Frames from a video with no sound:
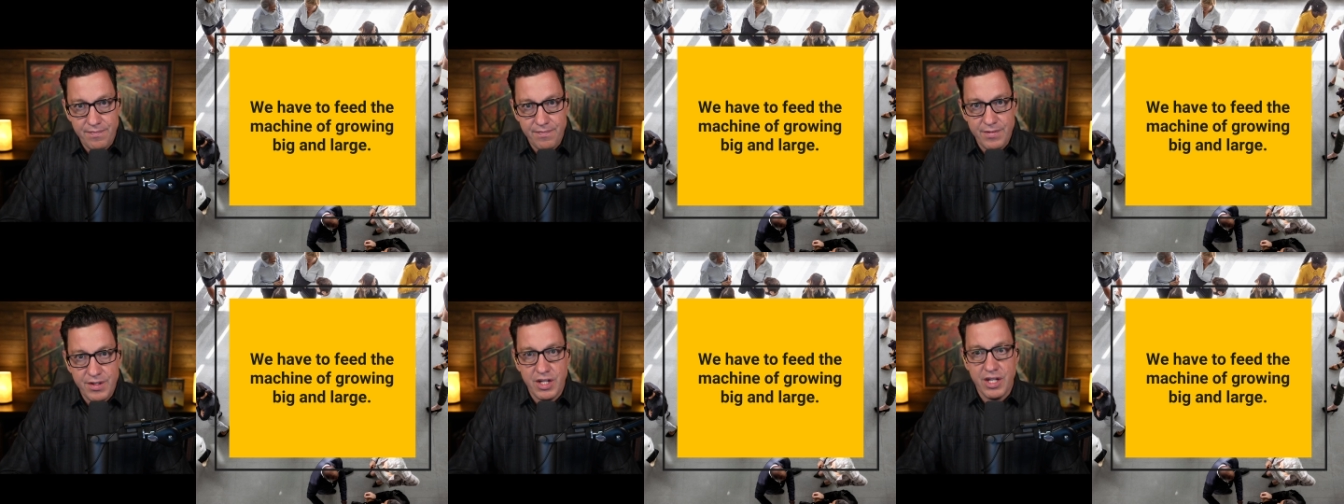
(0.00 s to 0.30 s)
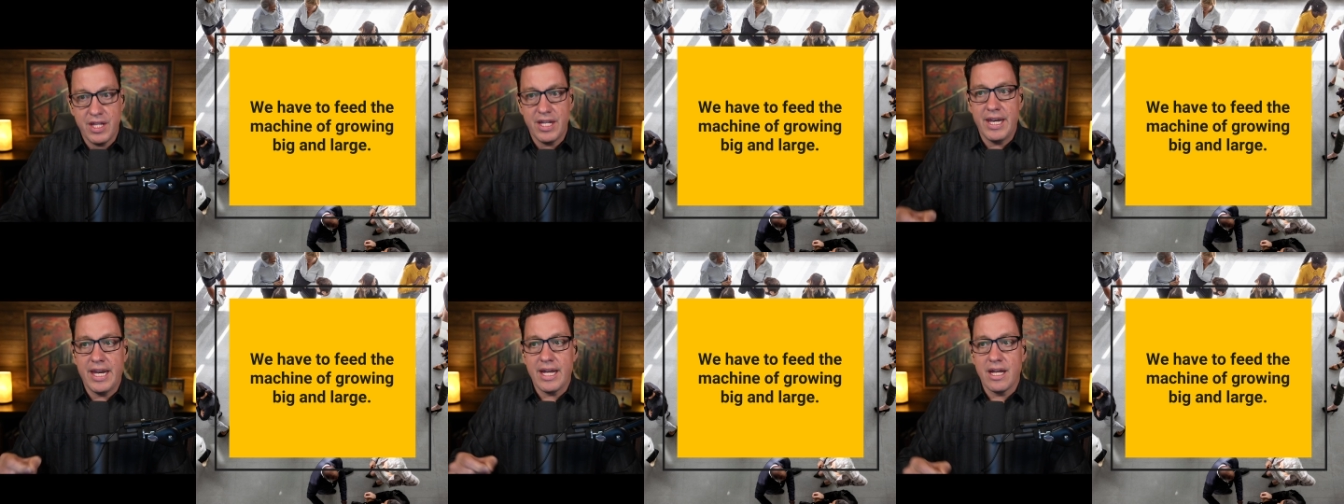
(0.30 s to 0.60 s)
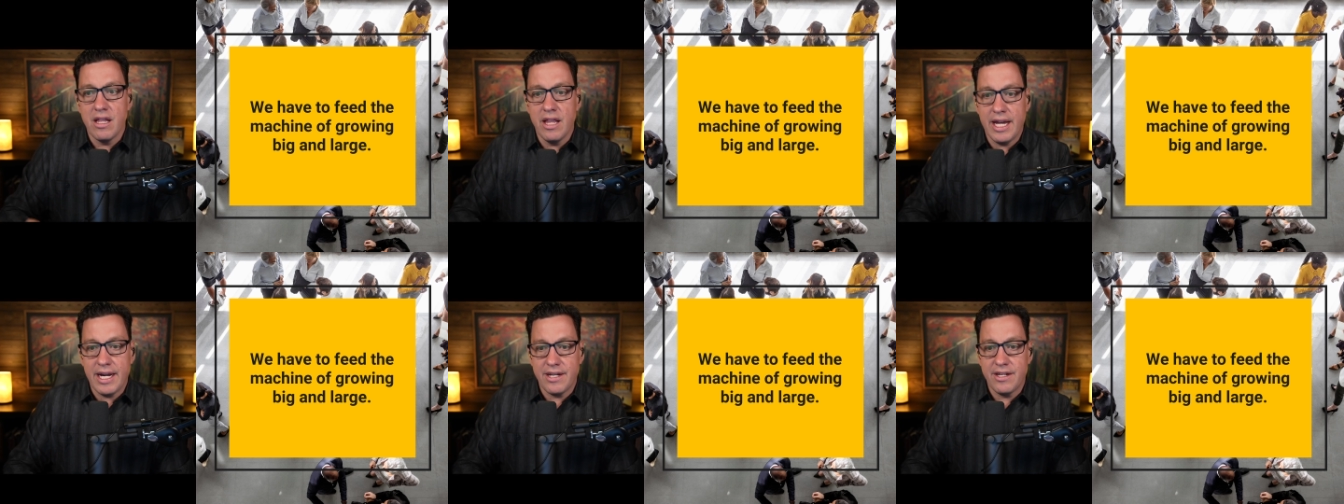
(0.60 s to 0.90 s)
to the
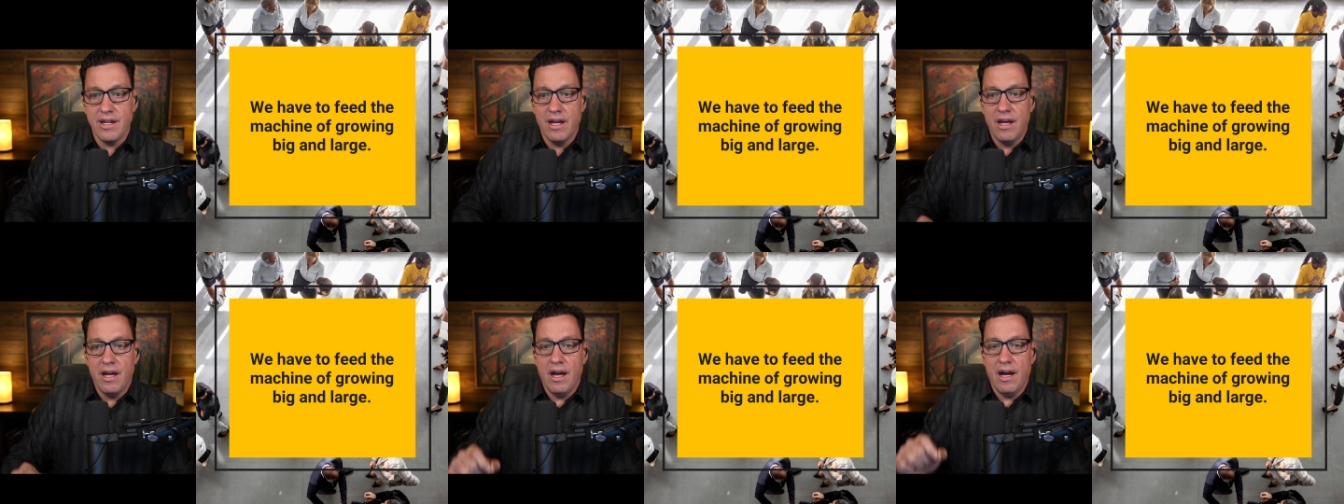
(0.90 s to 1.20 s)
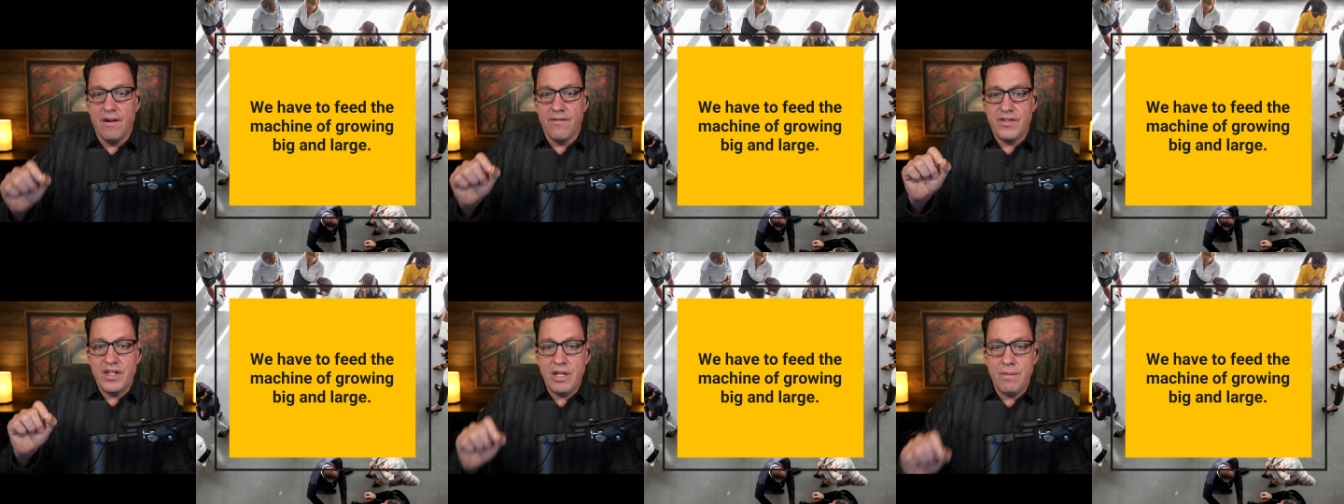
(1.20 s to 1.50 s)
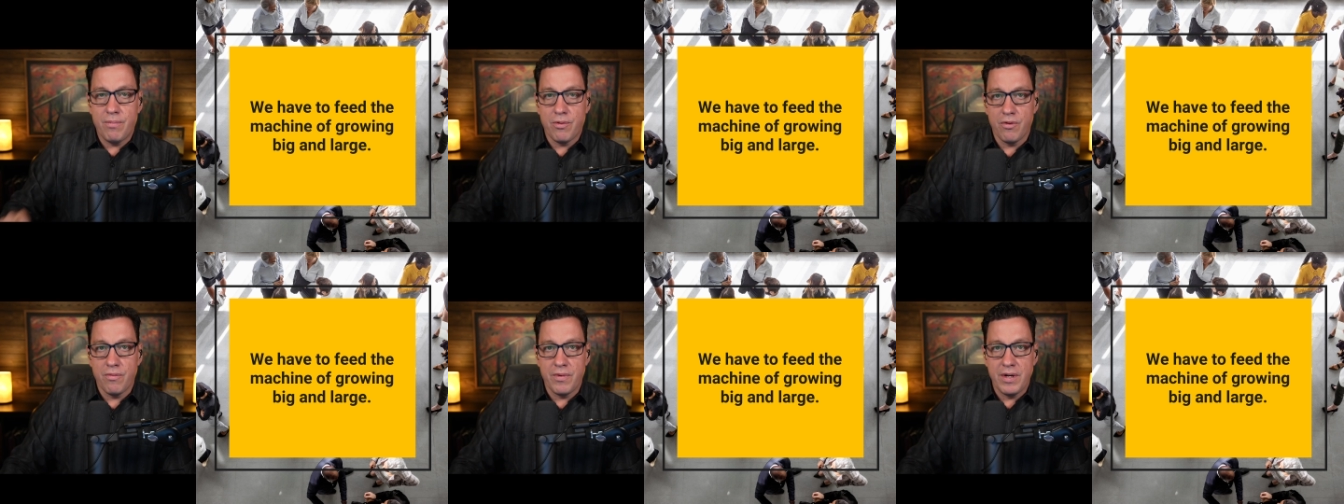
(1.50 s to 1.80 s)
neglect of
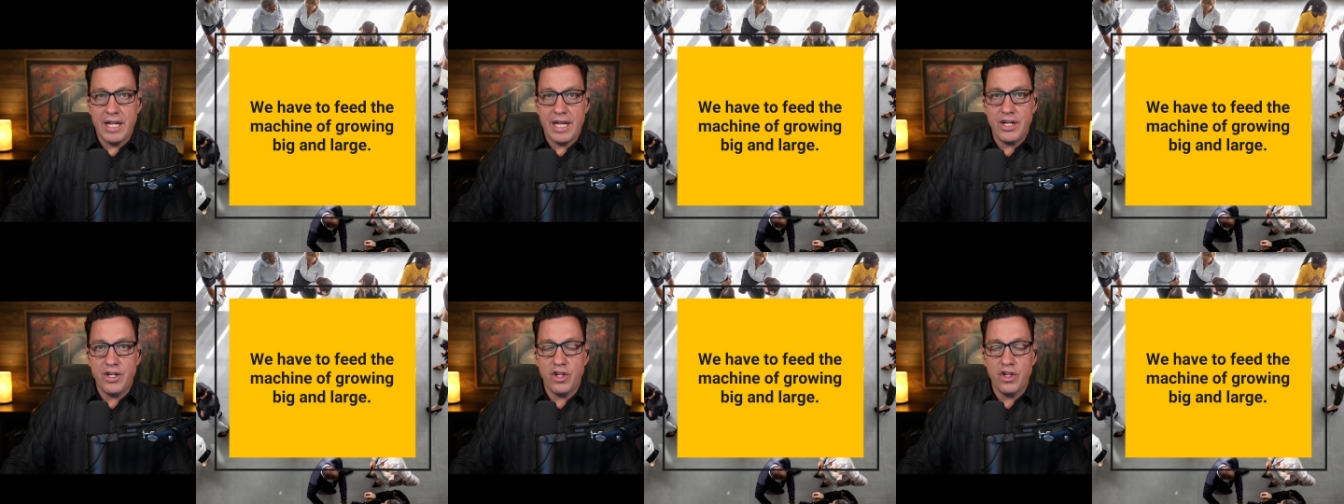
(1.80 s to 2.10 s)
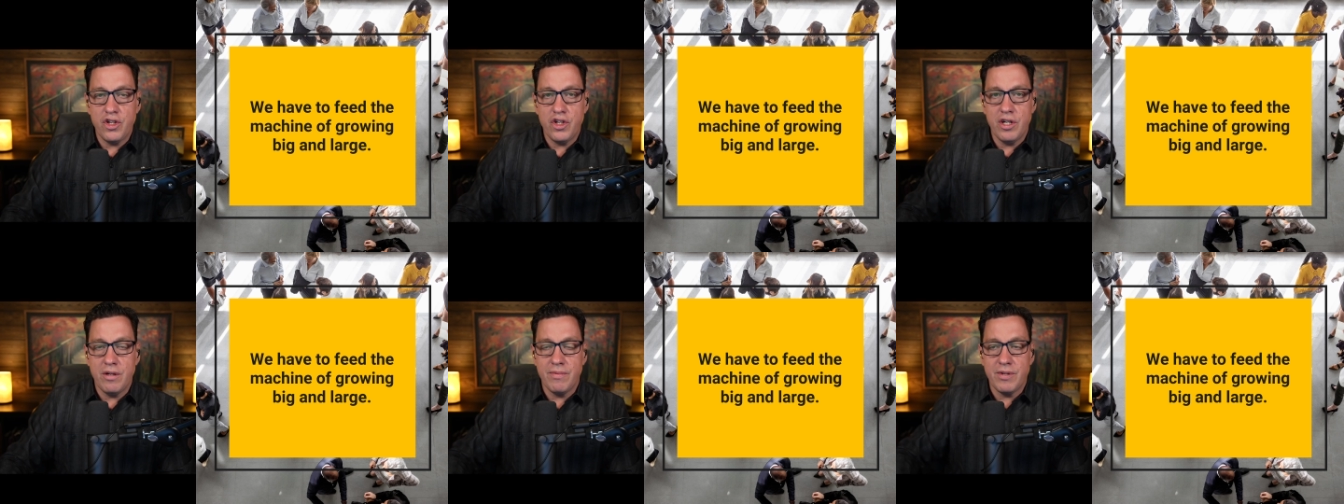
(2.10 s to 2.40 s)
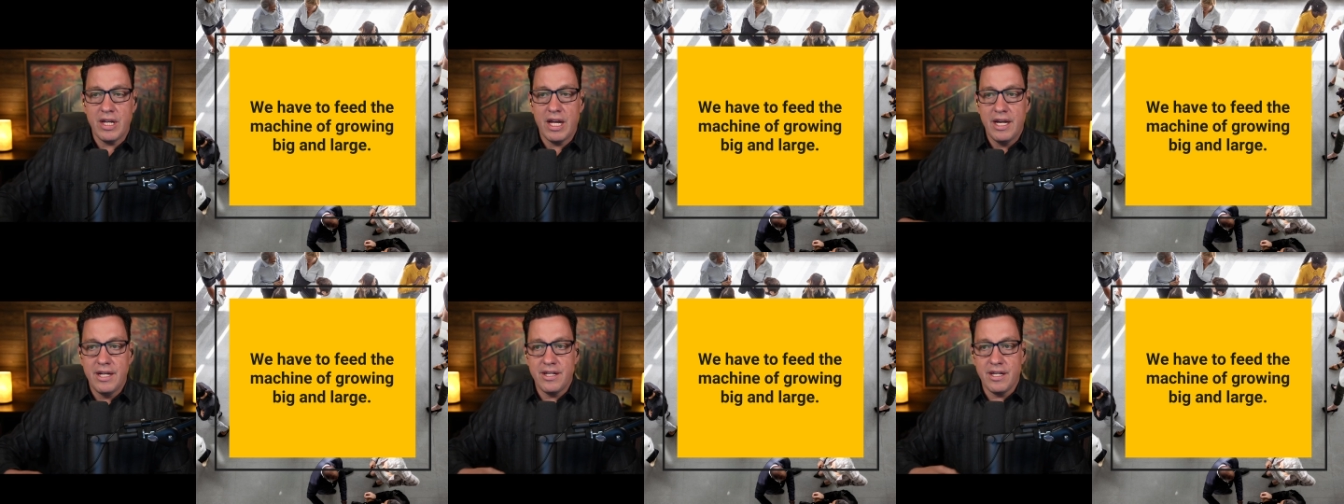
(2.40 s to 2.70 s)
deeper
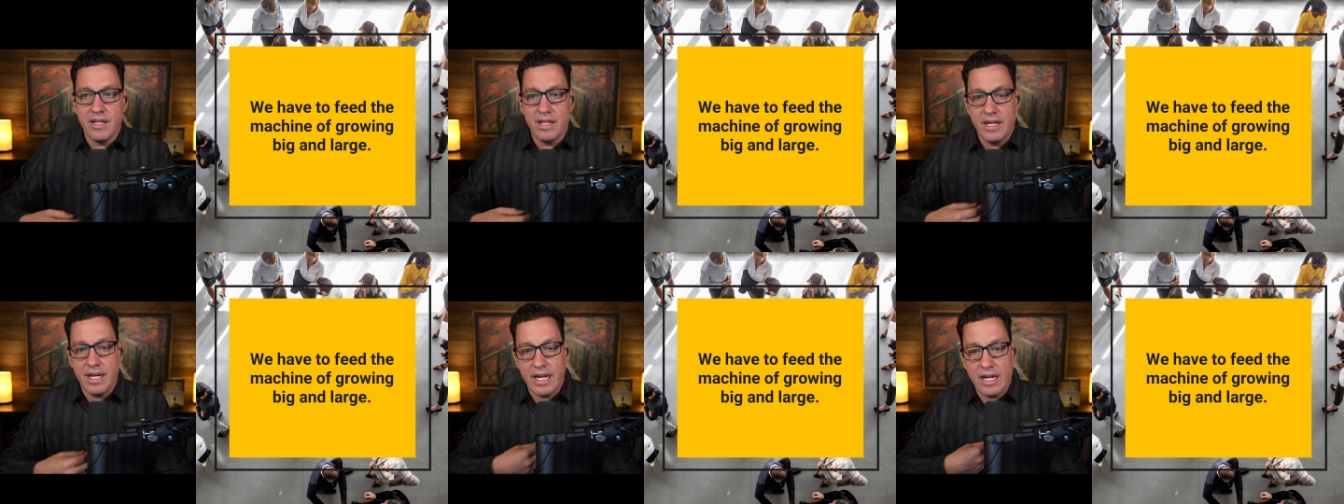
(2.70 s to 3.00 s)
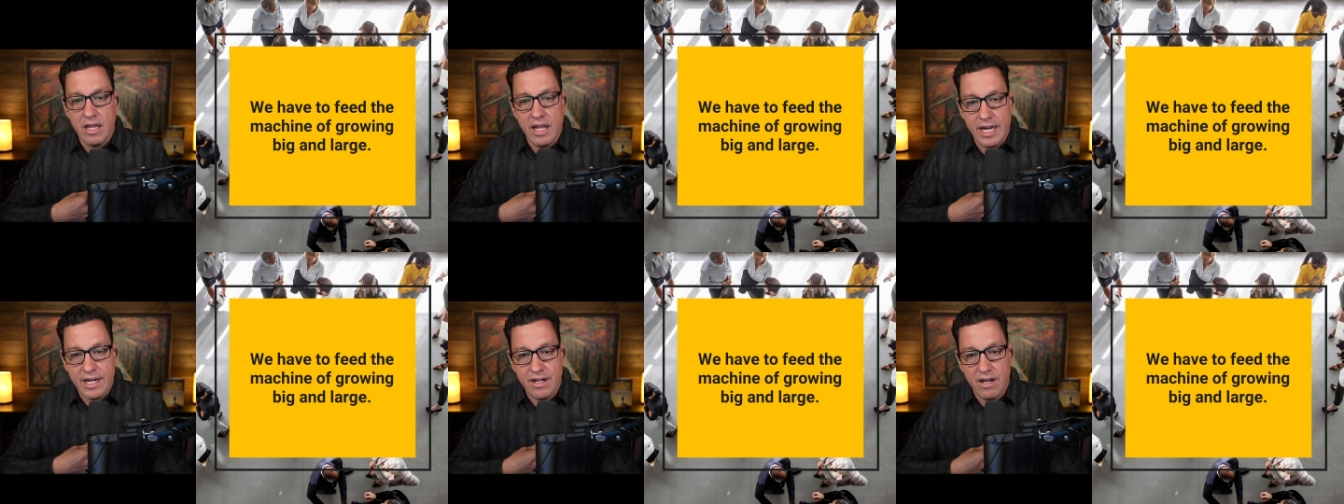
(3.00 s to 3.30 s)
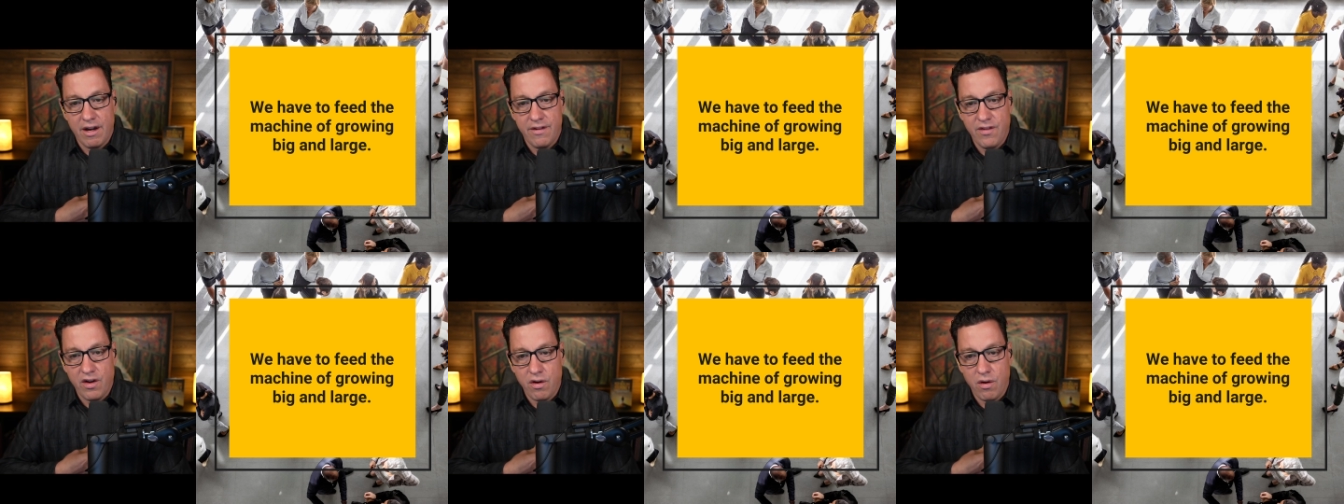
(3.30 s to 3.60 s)
relationships, to the neglect
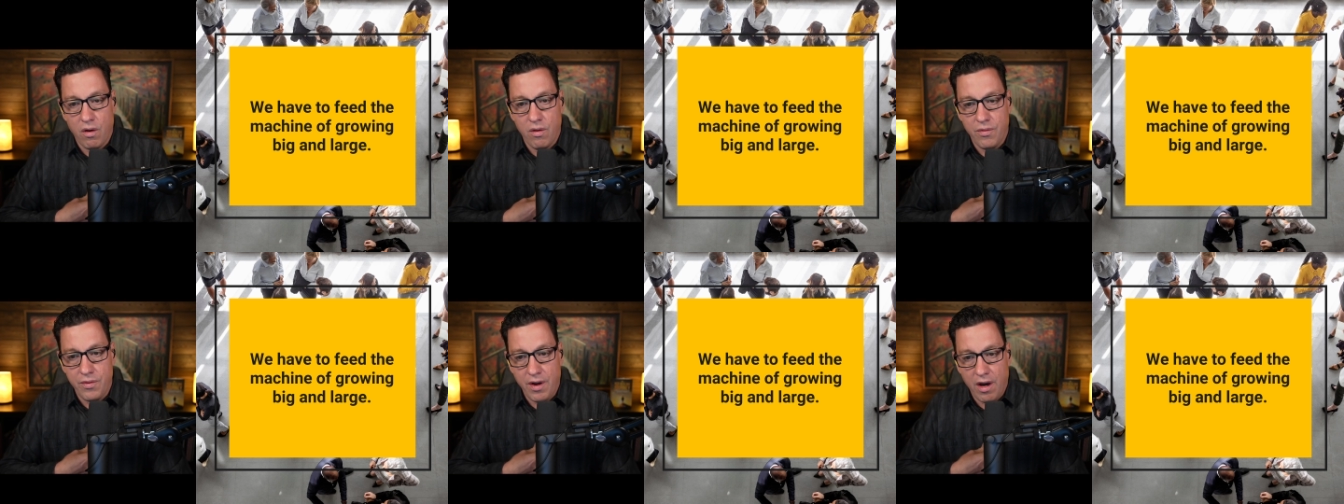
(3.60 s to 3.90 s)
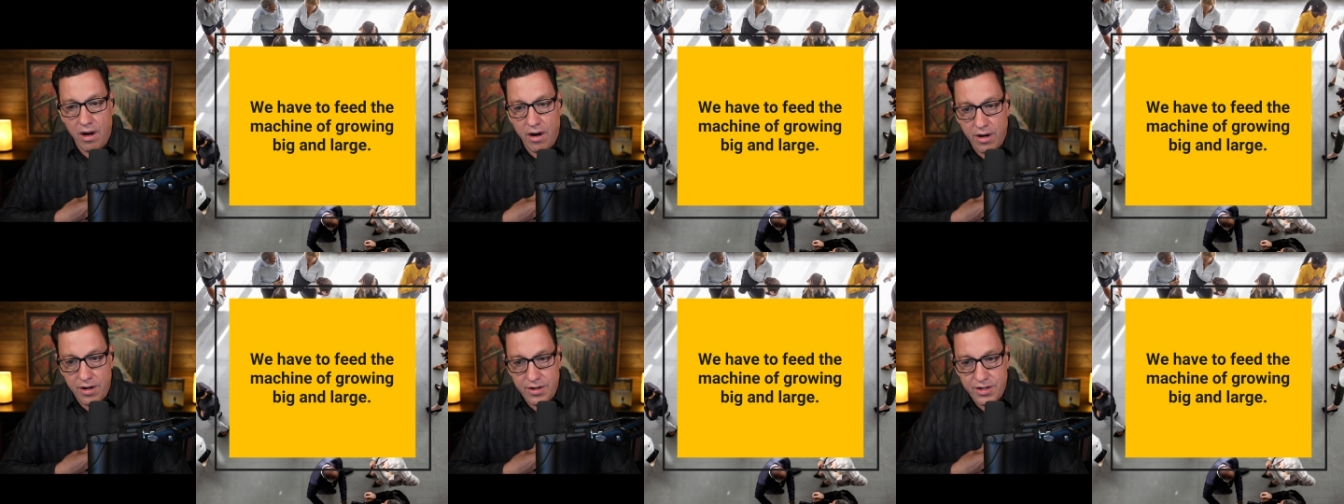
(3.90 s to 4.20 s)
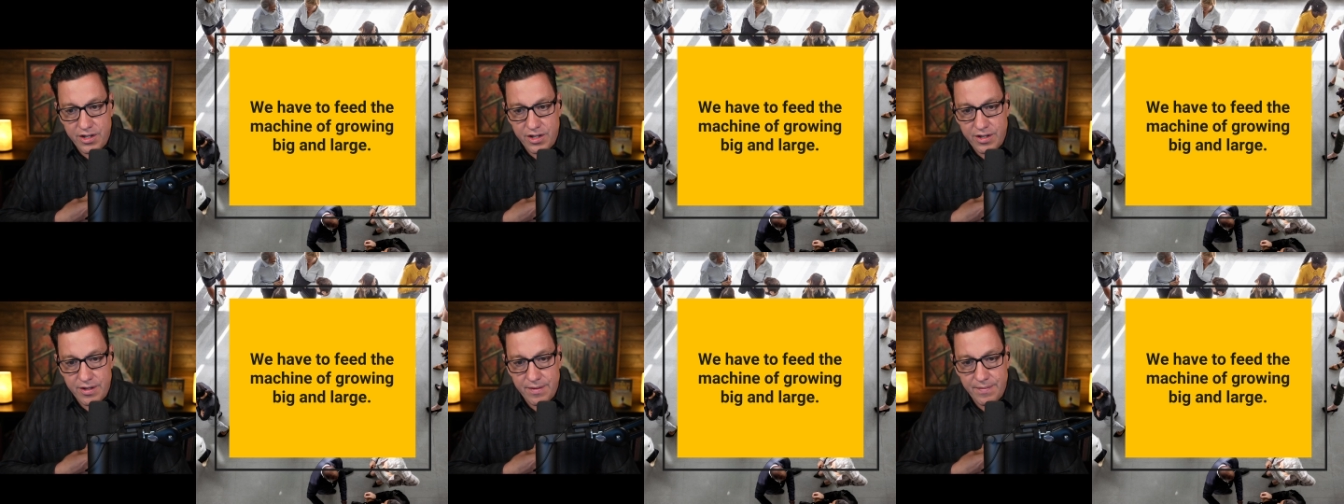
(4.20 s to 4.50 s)
of our own
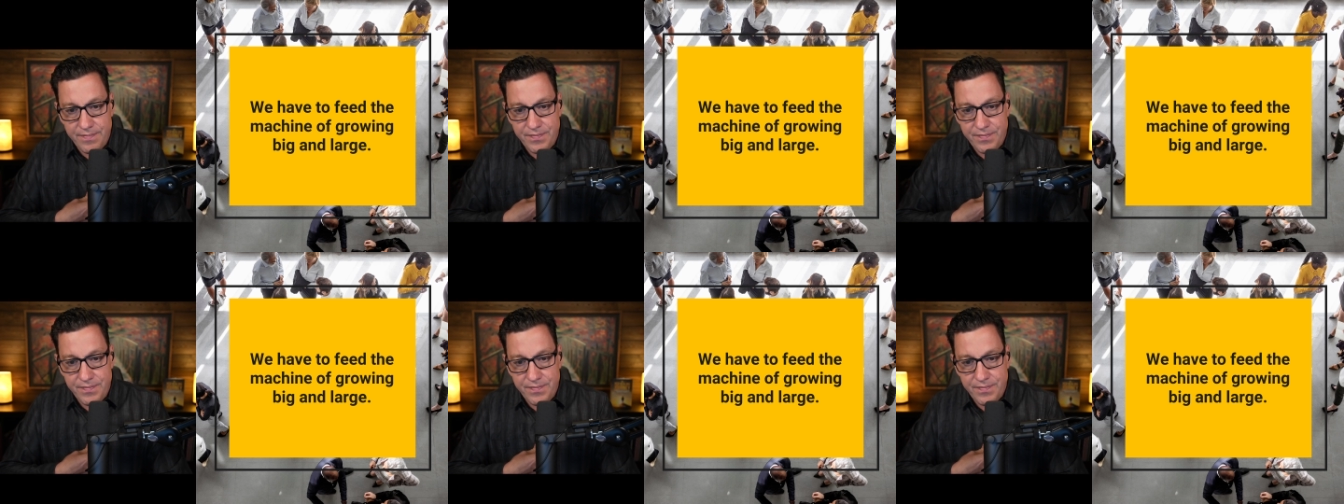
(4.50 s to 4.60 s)
hearts.